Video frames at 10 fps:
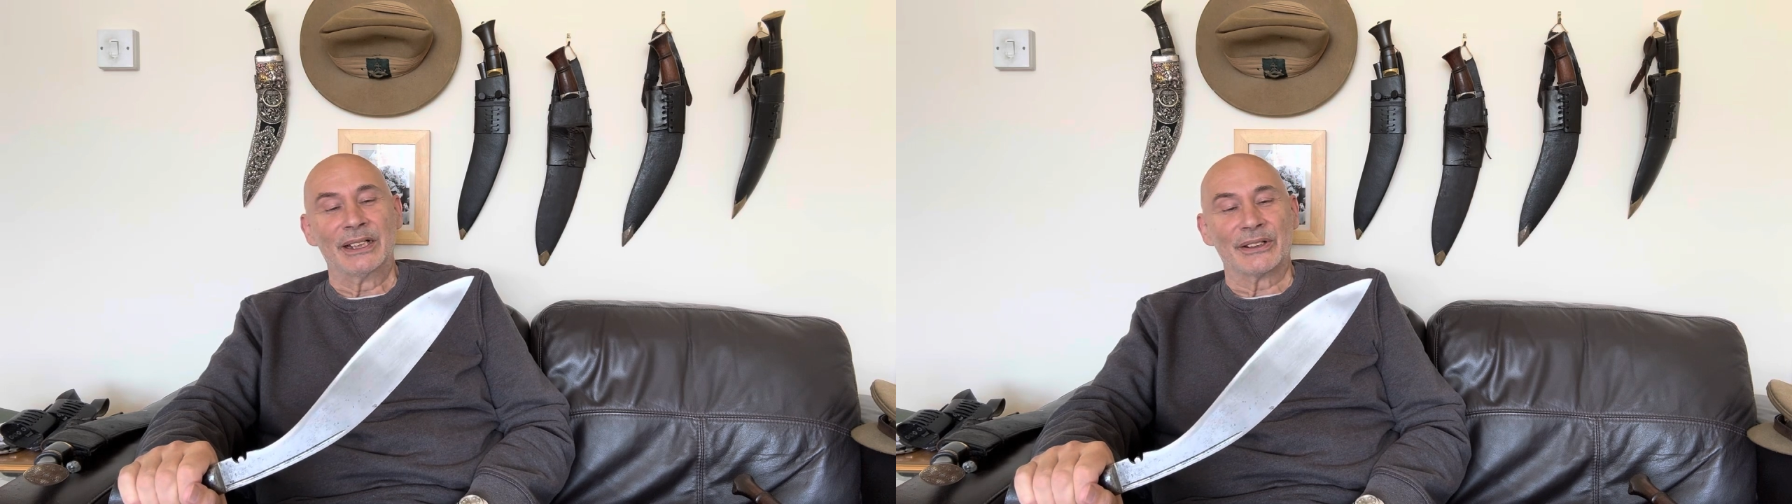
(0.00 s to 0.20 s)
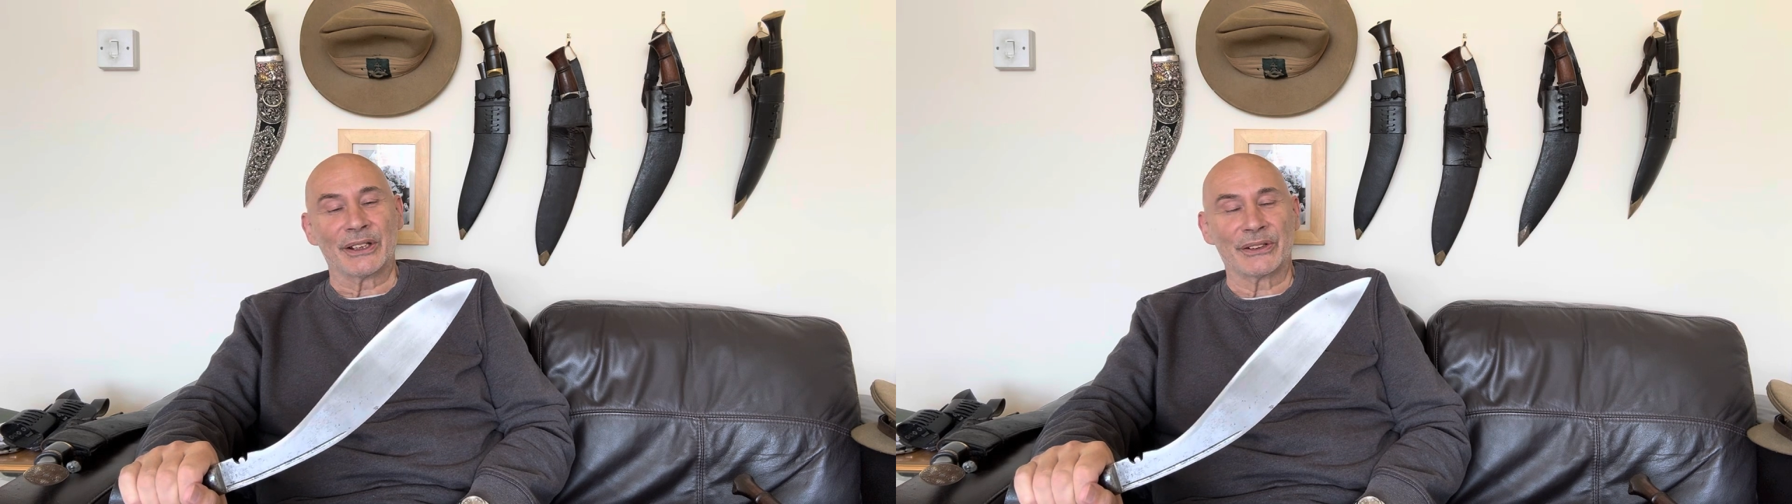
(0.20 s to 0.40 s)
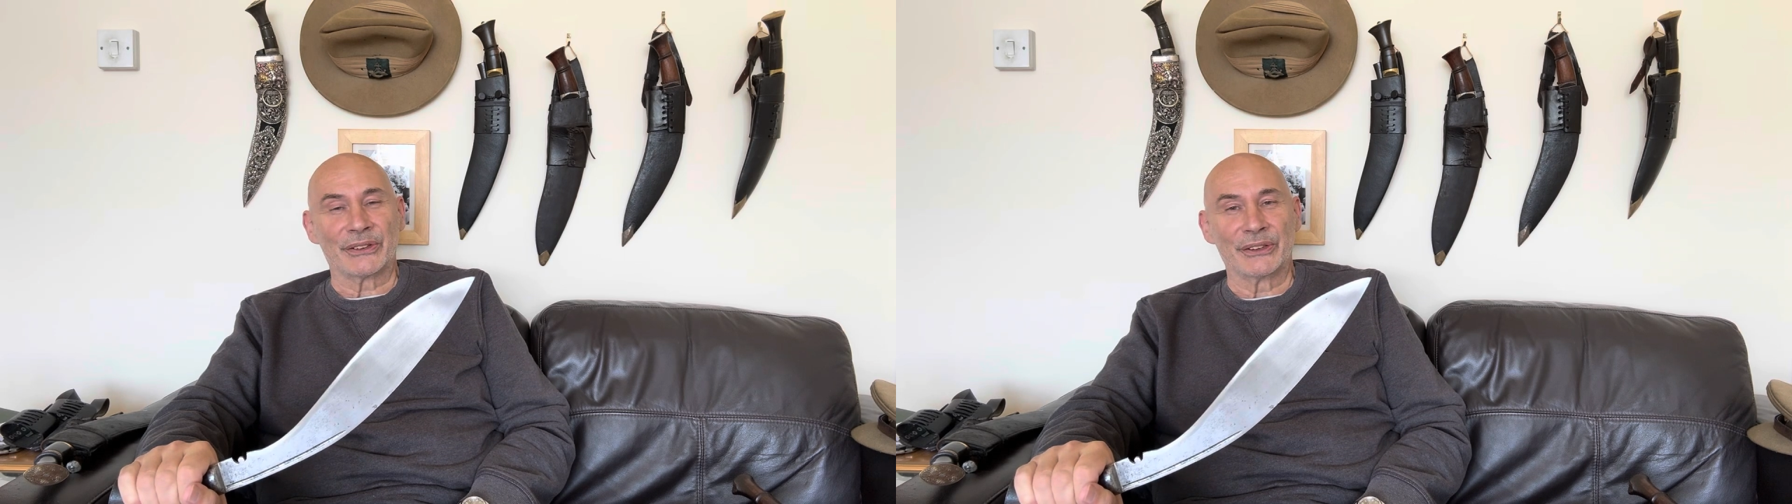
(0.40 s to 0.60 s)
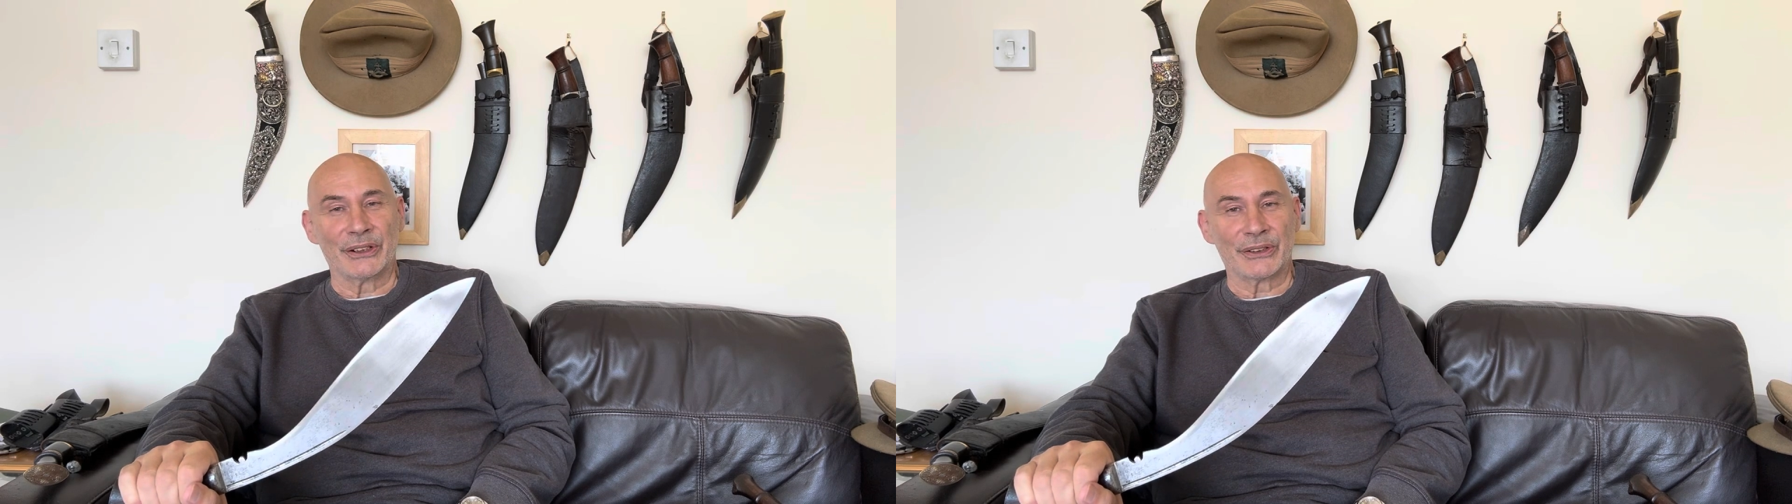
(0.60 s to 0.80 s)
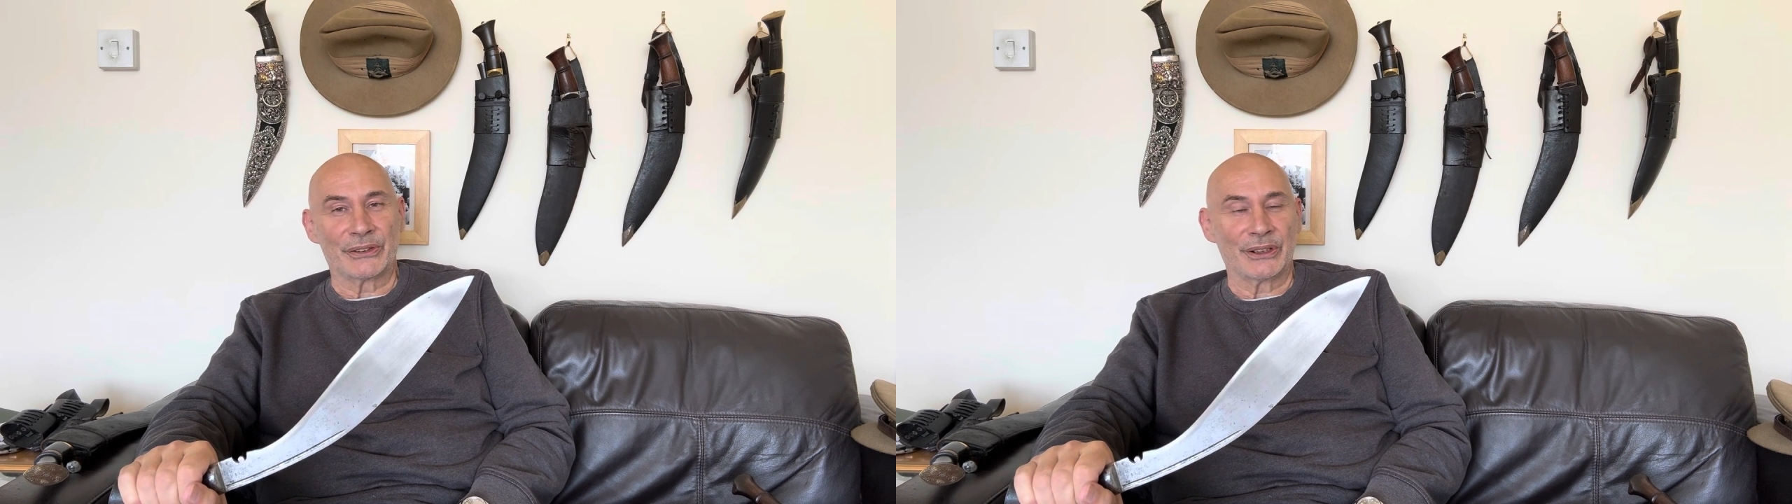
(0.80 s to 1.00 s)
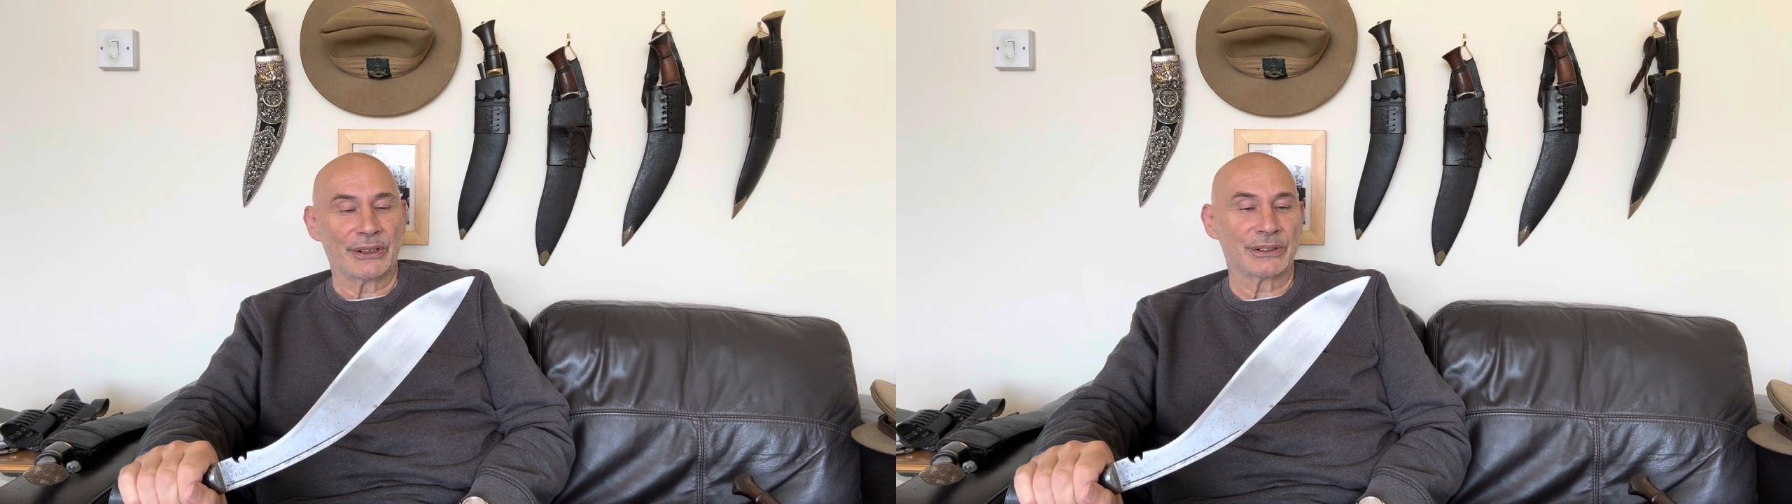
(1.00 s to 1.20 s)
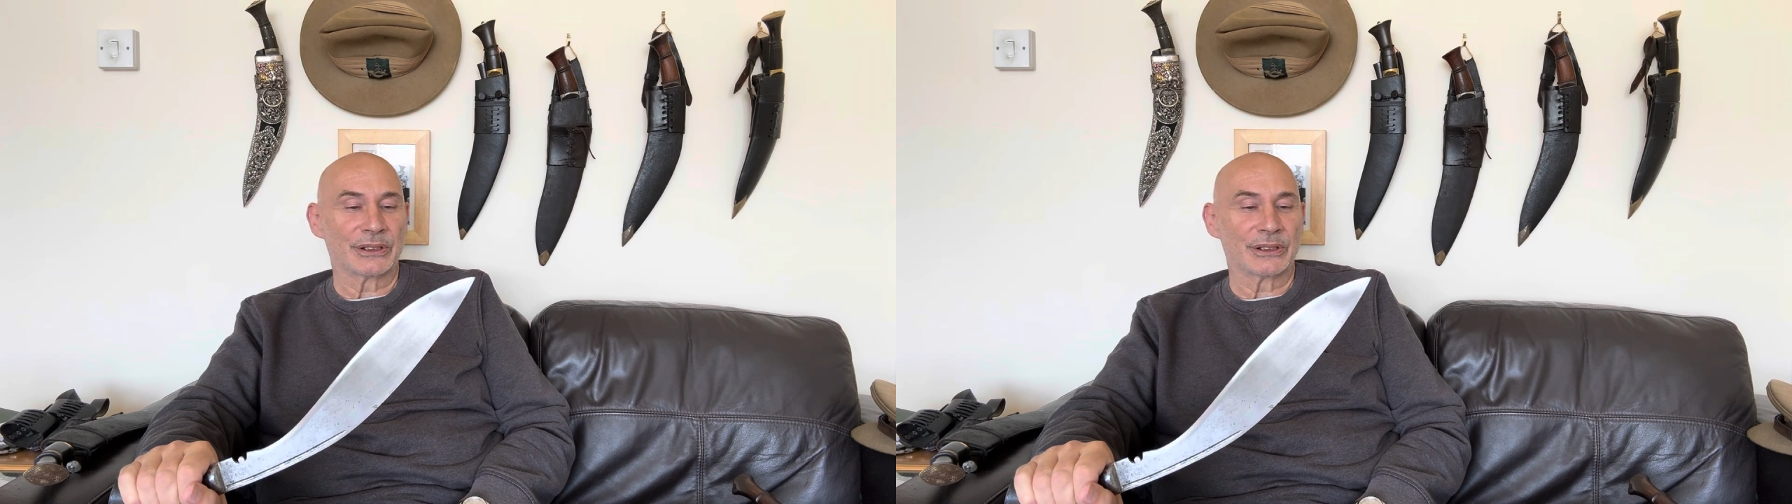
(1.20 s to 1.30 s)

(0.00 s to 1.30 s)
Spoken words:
that the 3rd